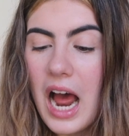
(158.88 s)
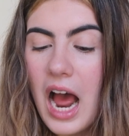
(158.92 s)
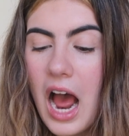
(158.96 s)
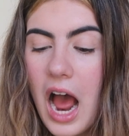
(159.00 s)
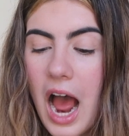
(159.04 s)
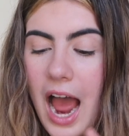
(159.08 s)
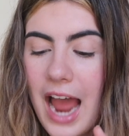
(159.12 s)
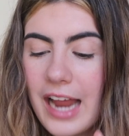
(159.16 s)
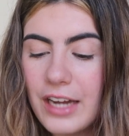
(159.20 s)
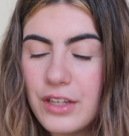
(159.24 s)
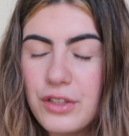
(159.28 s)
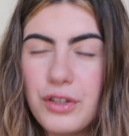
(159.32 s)

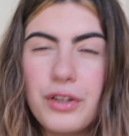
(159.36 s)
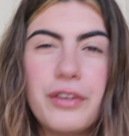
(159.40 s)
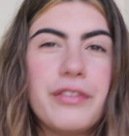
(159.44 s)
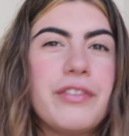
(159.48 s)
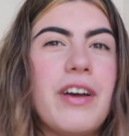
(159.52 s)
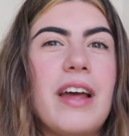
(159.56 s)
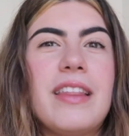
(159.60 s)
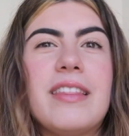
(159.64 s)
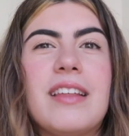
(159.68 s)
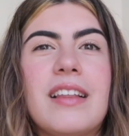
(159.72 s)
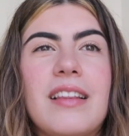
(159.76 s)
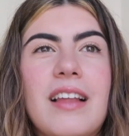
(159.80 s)
I do
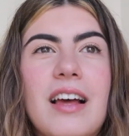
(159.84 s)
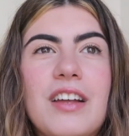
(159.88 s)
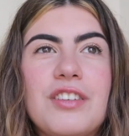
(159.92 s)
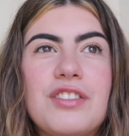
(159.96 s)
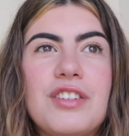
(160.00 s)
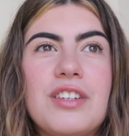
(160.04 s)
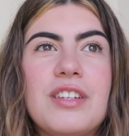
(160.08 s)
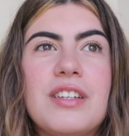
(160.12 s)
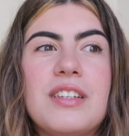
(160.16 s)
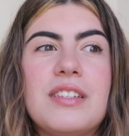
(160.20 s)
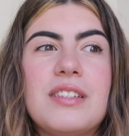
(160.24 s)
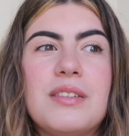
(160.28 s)
find that
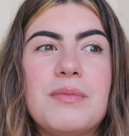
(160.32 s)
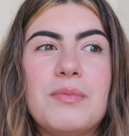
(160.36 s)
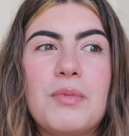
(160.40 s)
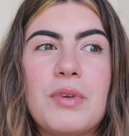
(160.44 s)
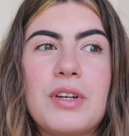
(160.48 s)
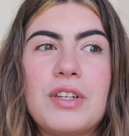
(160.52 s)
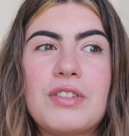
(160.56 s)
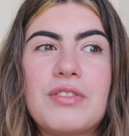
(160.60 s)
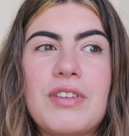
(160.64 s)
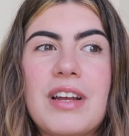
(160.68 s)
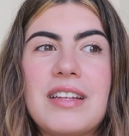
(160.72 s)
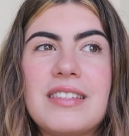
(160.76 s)
Lush's
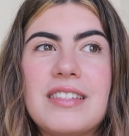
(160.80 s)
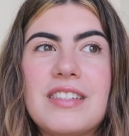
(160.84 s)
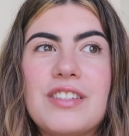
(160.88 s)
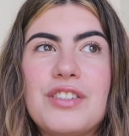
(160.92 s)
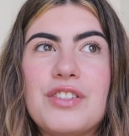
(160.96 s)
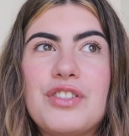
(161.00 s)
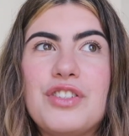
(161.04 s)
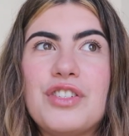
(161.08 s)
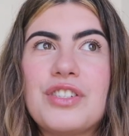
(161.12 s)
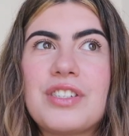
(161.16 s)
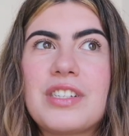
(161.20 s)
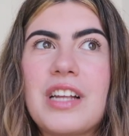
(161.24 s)
moisturizers
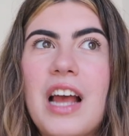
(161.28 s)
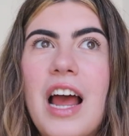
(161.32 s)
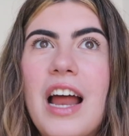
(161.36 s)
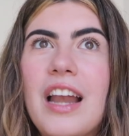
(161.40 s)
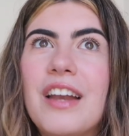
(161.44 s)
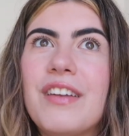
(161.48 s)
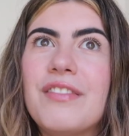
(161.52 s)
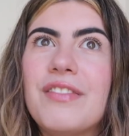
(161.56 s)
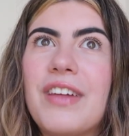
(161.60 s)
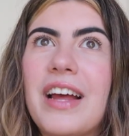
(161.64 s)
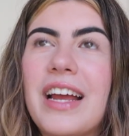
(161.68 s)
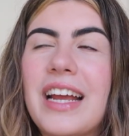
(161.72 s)
are just
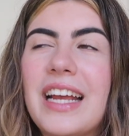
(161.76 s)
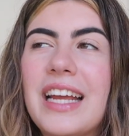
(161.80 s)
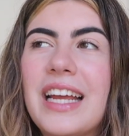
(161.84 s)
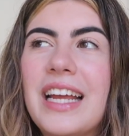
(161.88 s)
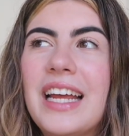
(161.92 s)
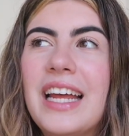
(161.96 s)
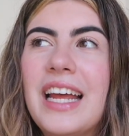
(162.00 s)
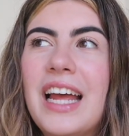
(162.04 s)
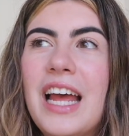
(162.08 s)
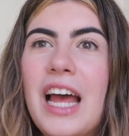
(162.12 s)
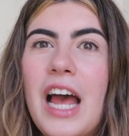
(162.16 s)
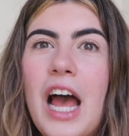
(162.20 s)
kind of like
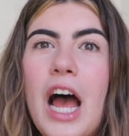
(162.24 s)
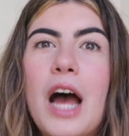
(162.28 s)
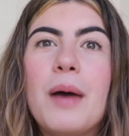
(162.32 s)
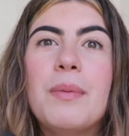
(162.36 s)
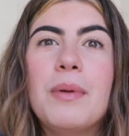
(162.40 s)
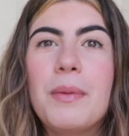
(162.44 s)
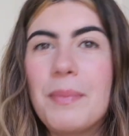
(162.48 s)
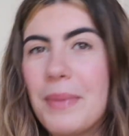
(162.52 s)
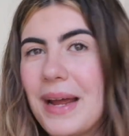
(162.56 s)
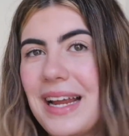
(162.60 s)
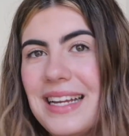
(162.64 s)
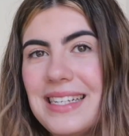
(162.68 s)
a
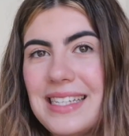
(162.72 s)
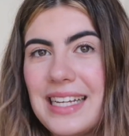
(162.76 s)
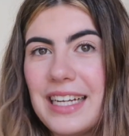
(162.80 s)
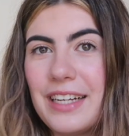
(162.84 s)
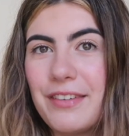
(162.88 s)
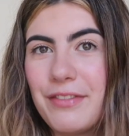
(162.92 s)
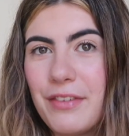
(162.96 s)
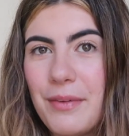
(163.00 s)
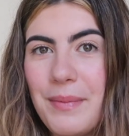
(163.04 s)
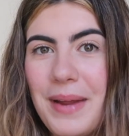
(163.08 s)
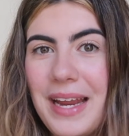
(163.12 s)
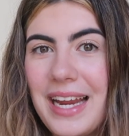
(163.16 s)
bit basic
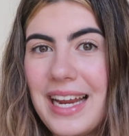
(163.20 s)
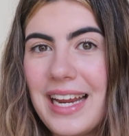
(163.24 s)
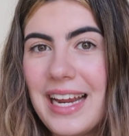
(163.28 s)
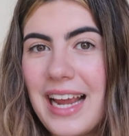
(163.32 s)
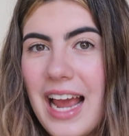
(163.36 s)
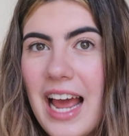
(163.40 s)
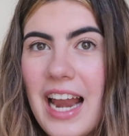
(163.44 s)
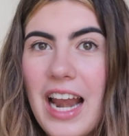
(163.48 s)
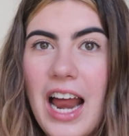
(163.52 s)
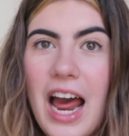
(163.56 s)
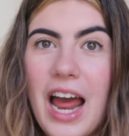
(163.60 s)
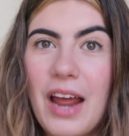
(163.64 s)
for me,
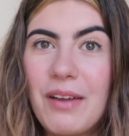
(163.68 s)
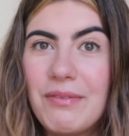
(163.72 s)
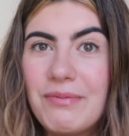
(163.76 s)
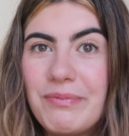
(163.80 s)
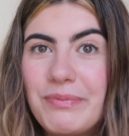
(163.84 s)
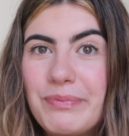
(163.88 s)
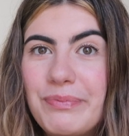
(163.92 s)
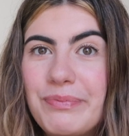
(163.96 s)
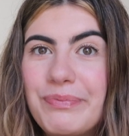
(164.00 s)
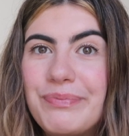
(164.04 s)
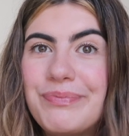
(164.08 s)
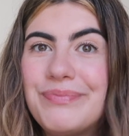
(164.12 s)
and I
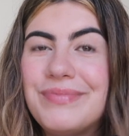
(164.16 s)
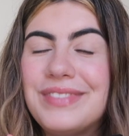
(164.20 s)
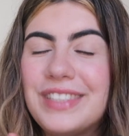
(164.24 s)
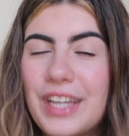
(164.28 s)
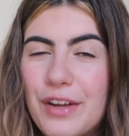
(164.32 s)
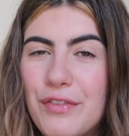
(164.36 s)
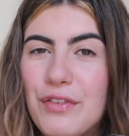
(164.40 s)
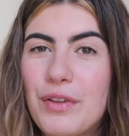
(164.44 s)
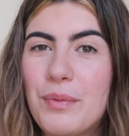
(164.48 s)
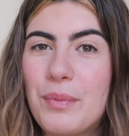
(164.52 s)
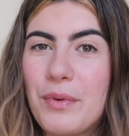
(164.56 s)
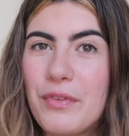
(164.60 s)

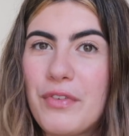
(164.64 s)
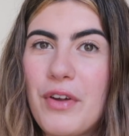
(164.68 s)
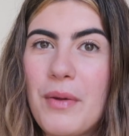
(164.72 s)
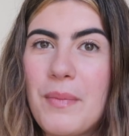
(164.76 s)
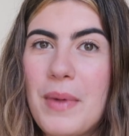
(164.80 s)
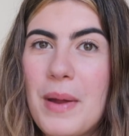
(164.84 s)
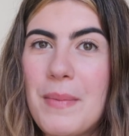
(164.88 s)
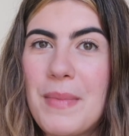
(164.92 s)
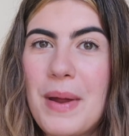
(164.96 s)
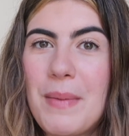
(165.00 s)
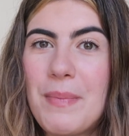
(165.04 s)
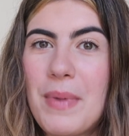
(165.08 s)
definitely prefer
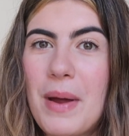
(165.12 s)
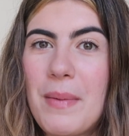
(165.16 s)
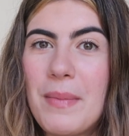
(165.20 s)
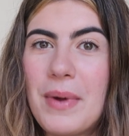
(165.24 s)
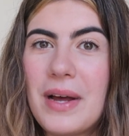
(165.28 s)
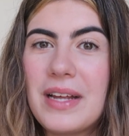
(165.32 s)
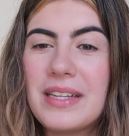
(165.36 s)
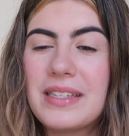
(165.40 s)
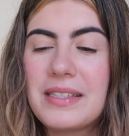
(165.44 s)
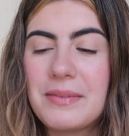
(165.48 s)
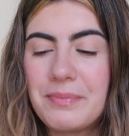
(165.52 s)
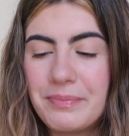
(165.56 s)
my Made by
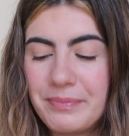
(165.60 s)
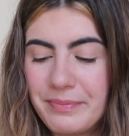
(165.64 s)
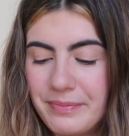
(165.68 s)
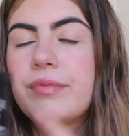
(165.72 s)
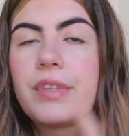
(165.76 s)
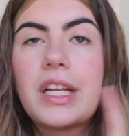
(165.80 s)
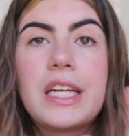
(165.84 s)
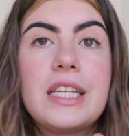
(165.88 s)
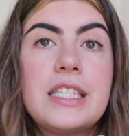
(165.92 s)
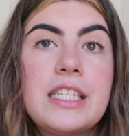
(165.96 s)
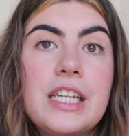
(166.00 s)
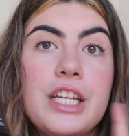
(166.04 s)
Mars.
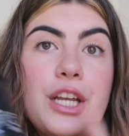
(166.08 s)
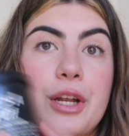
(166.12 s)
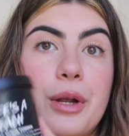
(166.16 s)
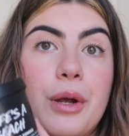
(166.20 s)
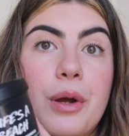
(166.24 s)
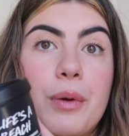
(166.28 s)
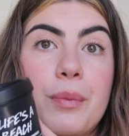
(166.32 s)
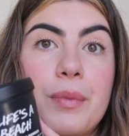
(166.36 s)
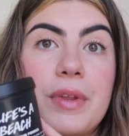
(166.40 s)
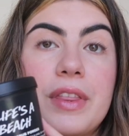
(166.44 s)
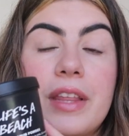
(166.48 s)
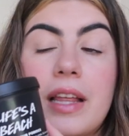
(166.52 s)
Continuing
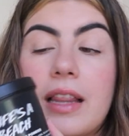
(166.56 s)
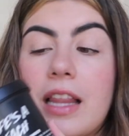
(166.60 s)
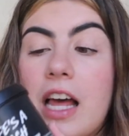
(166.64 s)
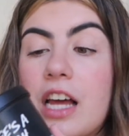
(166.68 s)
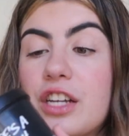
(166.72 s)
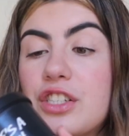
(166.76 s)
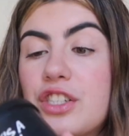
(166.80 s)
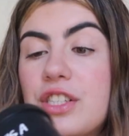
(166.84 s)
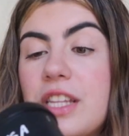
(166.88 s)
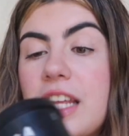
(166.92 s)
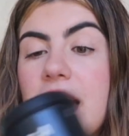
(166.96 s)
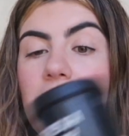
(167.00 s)
on with the
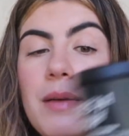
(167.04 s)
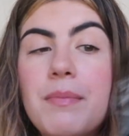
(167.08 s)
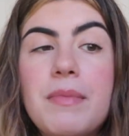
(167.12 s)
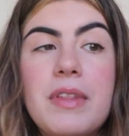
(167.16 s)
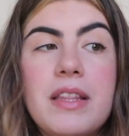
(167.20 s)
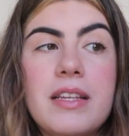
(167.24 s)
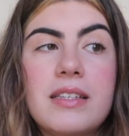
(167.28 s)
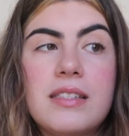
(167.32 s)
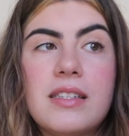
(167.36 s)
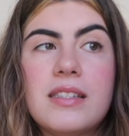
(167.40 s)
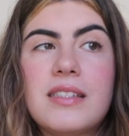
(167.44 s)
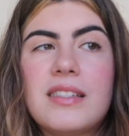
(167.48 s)
Lush theme,
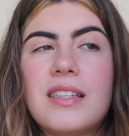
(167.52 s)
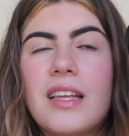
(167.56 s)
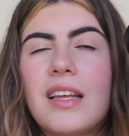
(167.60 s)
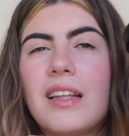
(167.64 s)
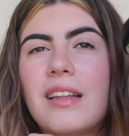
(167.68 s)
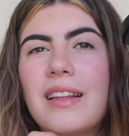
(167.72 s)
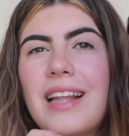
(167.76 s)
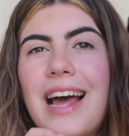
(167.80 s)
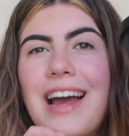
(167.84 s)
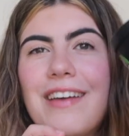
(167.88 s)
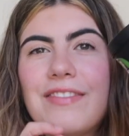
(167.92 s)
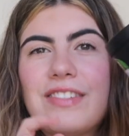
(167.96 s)
this is the
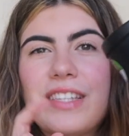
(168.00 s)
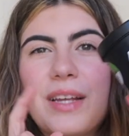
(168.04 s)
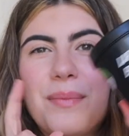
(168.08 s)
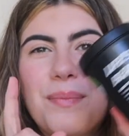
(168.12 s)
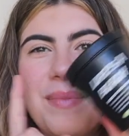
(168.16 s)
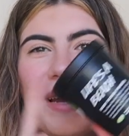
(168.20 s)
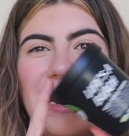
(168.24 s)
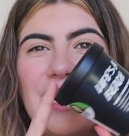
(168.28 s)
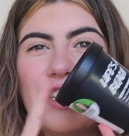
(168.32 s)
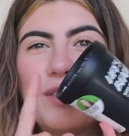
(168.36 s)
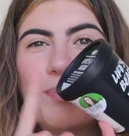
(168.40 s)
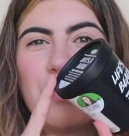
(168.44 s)
Life's a
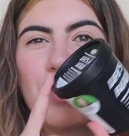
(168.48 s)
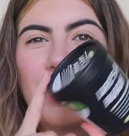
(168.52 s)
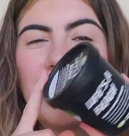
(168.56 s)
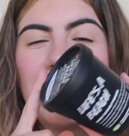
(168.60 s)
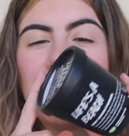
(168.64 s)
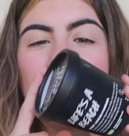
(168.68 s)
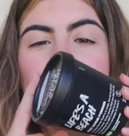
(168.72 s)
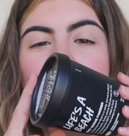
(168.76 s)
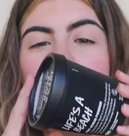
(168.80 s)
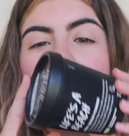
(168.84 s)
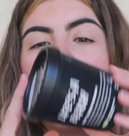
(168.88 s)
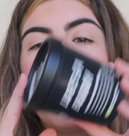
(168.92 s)
Beach
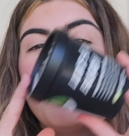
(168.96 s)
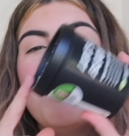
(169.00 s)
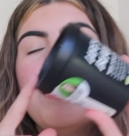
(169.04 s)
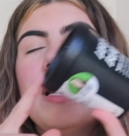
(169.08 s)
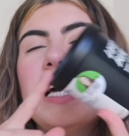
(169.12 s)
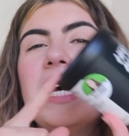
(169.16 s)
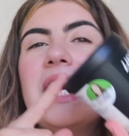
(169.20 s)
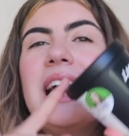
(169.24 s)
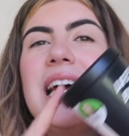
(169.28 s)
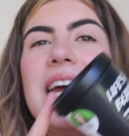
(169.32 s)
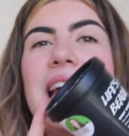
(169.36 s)
body scrub.